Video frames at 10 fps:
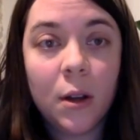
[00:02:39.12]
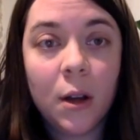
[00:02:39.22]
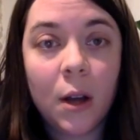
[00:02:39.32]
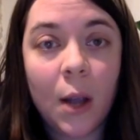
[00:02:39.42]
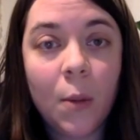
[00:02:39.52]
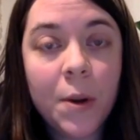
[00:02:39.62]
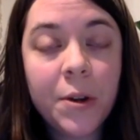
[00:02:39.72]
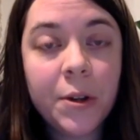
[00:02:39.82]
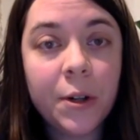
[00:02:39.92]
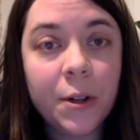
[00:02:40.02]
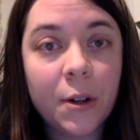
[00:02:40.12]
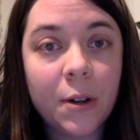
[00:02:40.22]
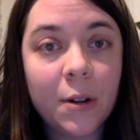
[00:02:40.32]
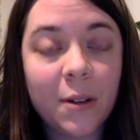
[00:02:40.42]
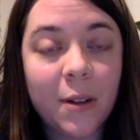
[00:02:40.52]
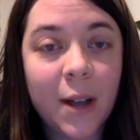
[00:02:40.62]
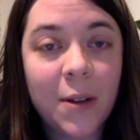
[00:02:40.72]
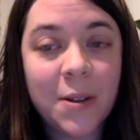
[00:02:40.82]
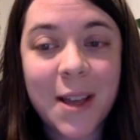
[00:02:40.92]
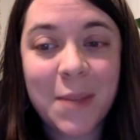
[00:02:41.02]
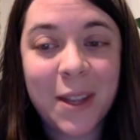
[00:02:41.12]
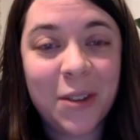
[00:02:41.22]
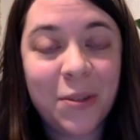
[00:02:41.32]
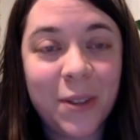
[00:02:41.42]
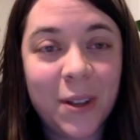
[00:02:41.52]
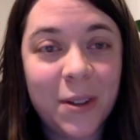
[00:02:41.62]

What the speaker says: I wonder, how does that make you feel?